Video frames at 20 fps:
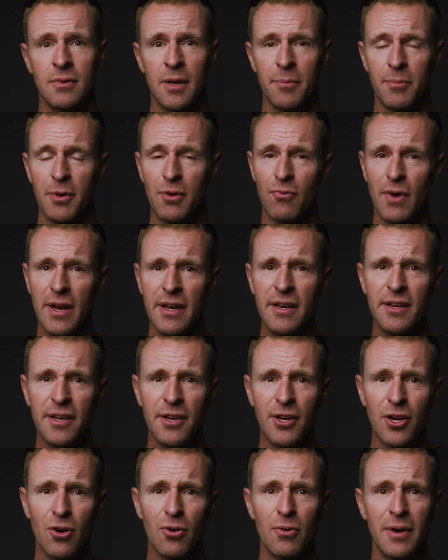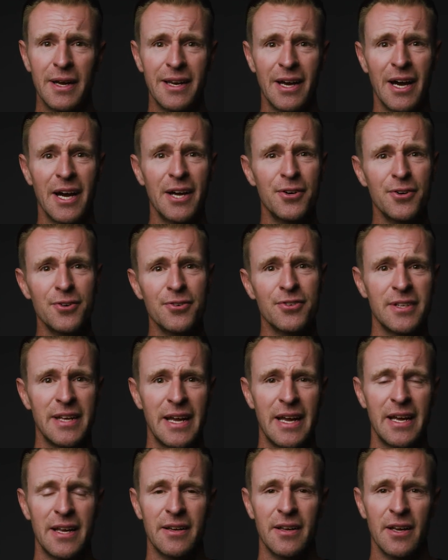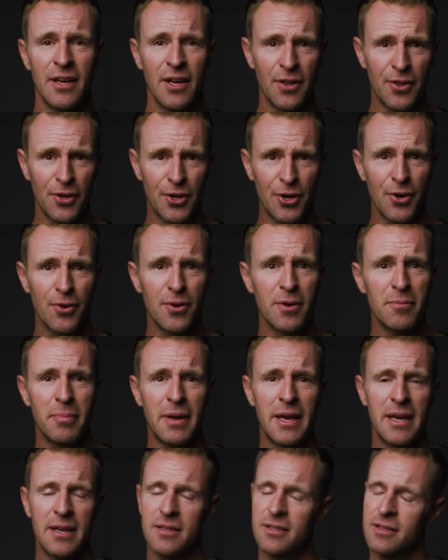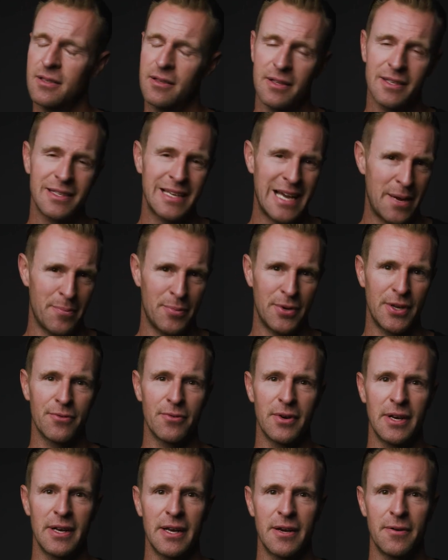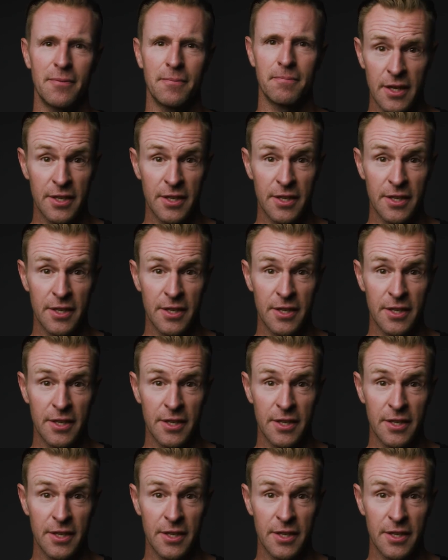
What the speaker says: Be ready to go and understand the current pace that's happening right now.